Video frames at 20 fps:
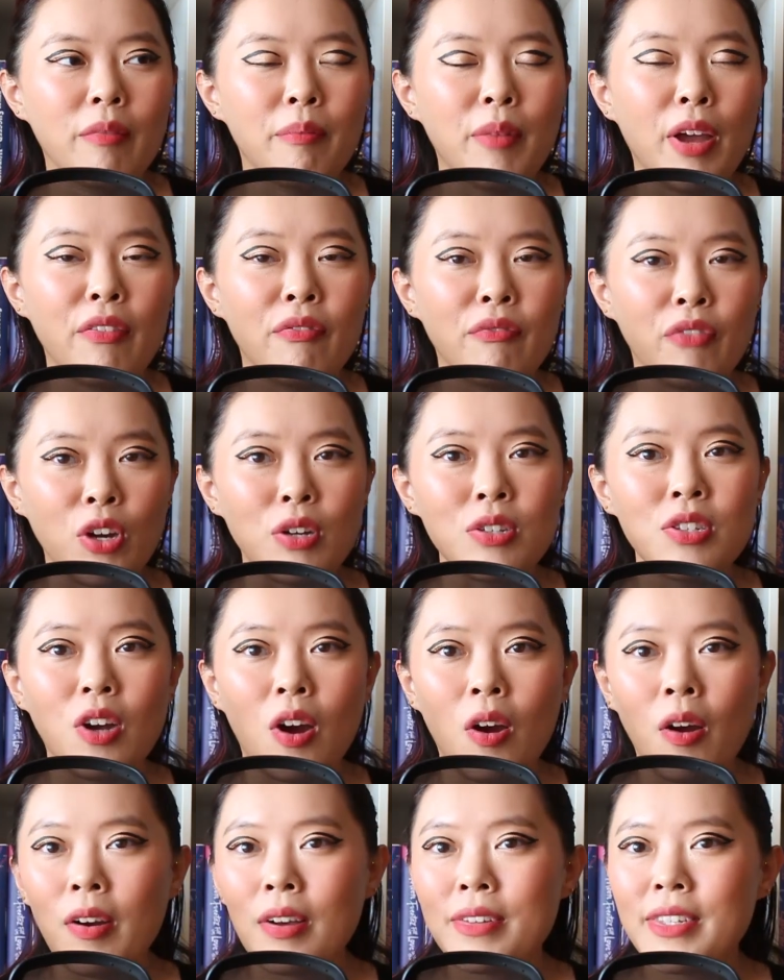my first
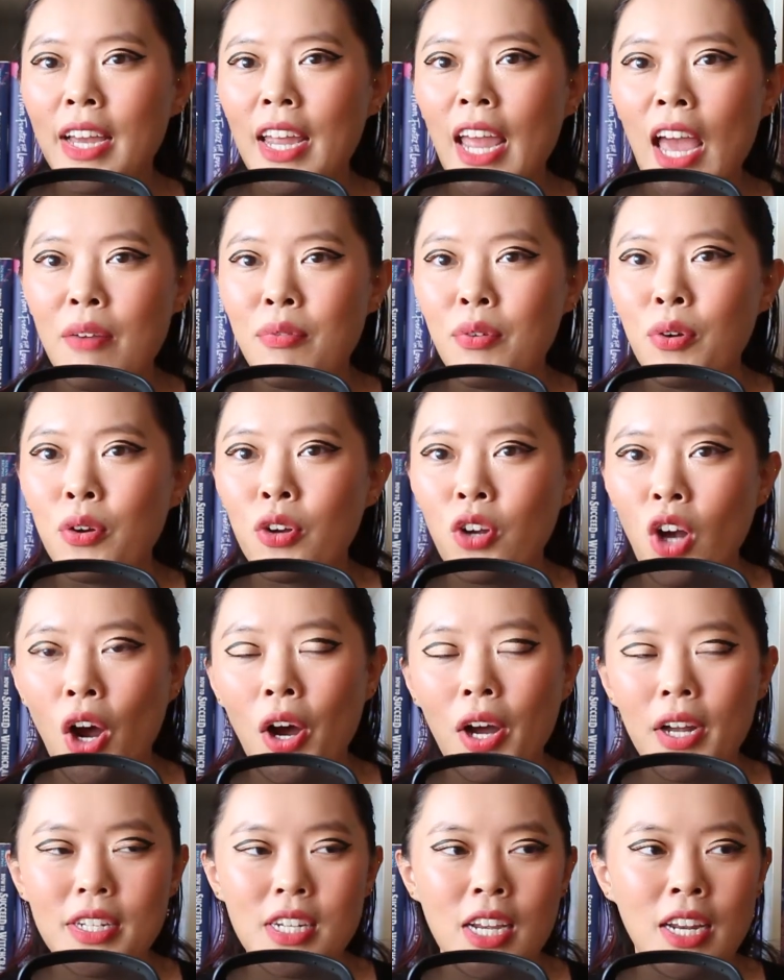arcs I ever
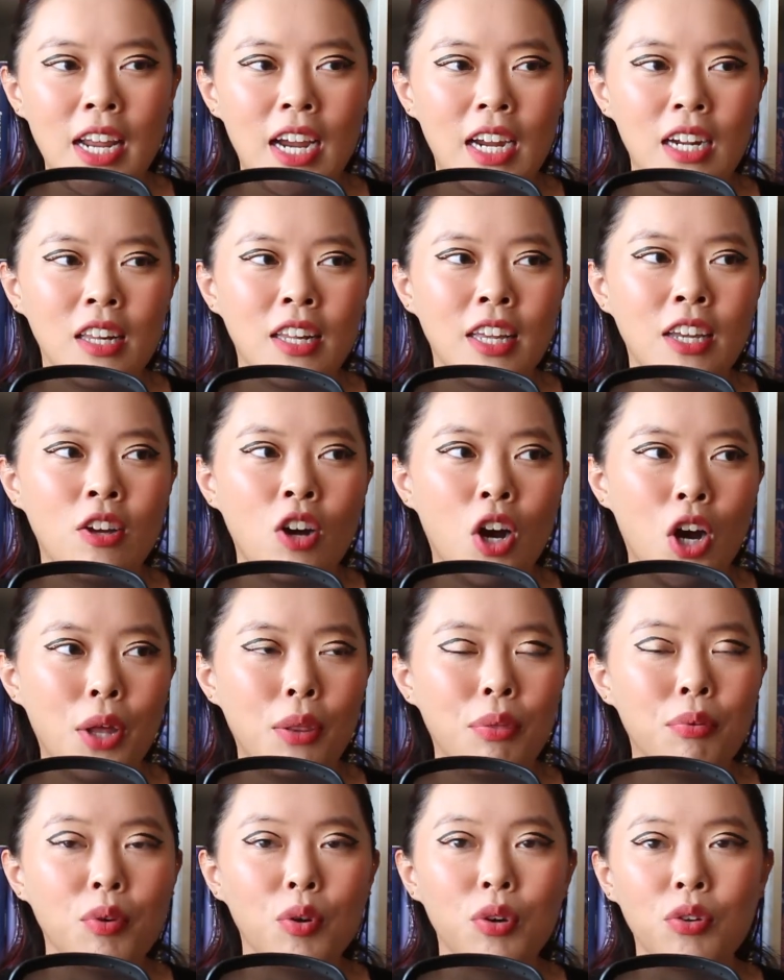got, and I actually got
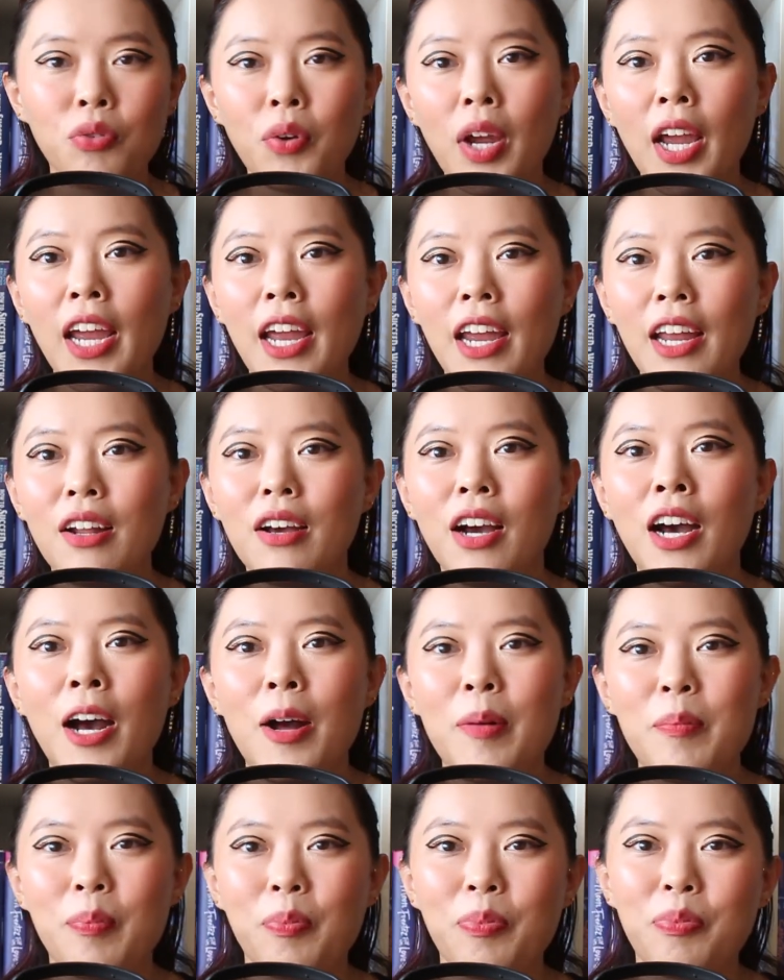through a trade.
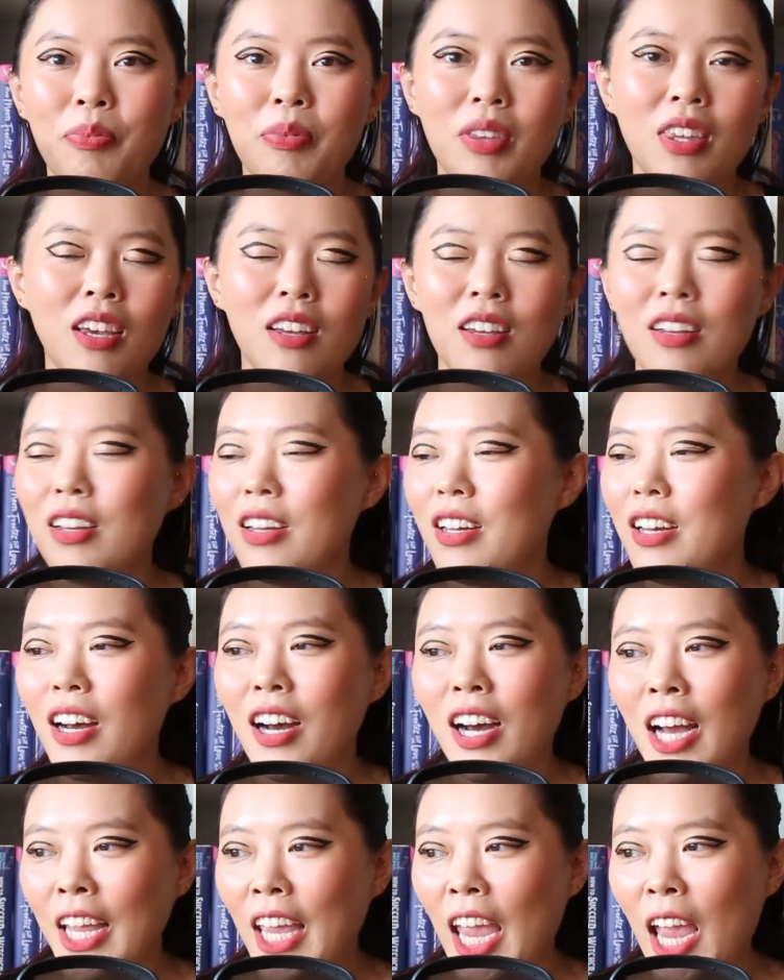
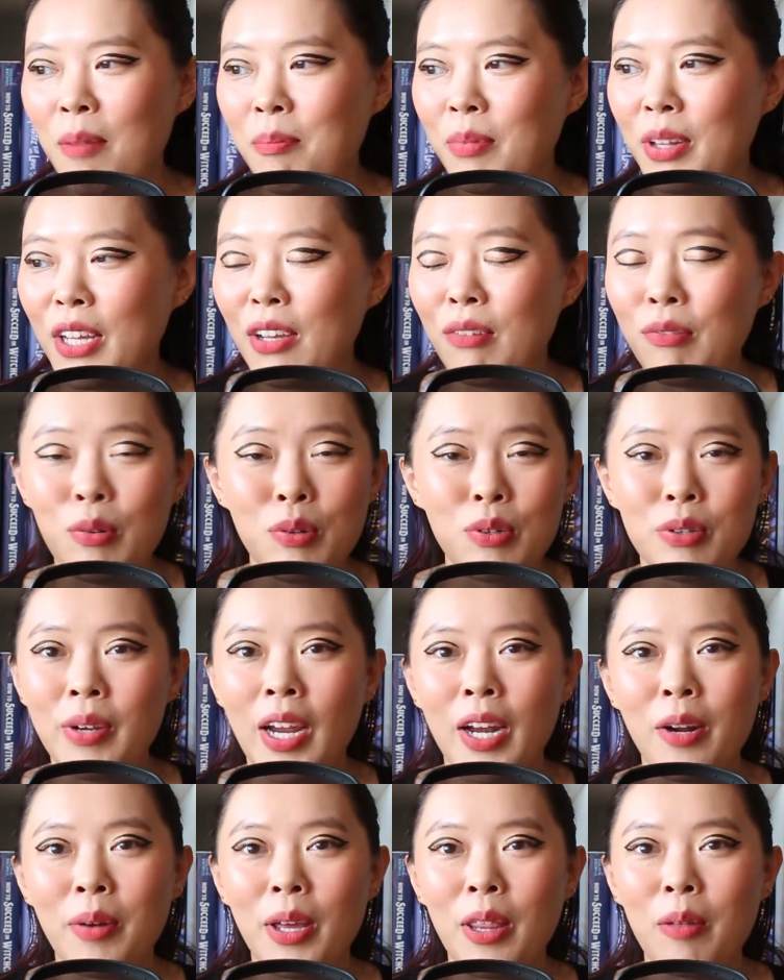I can't believe you would
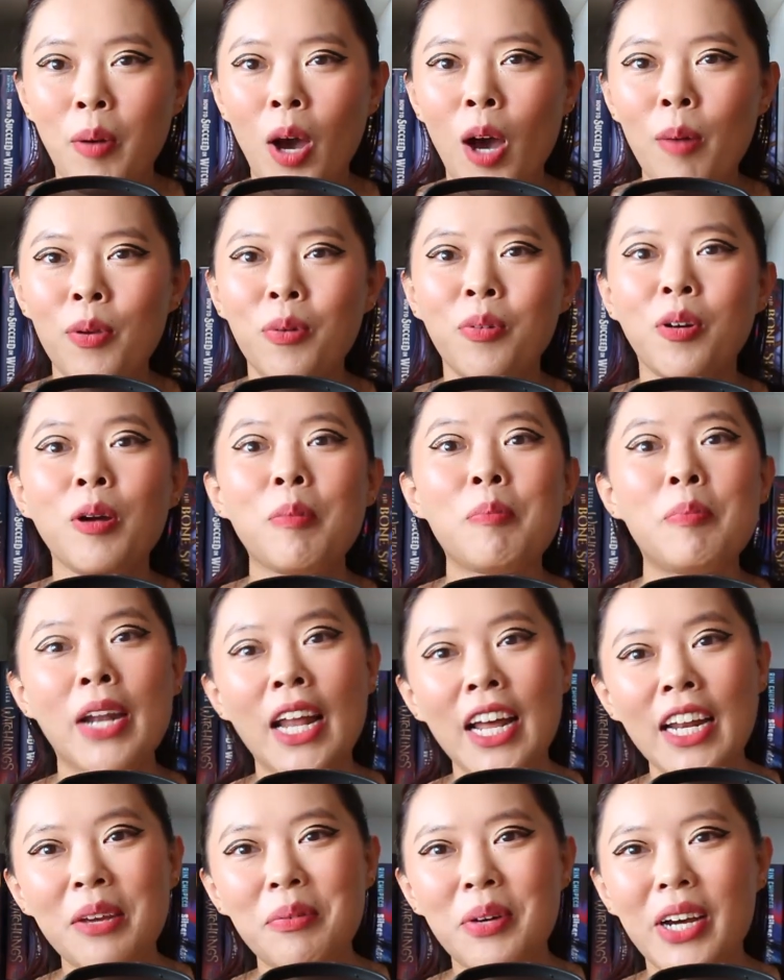trade away the Poppy War, but
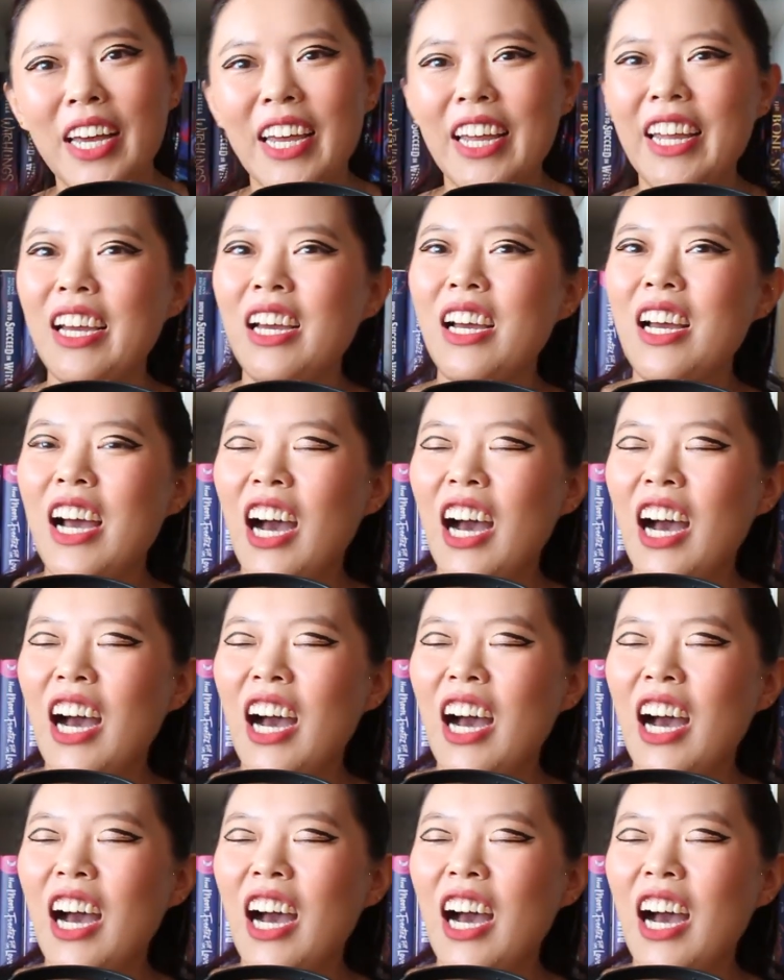anyway,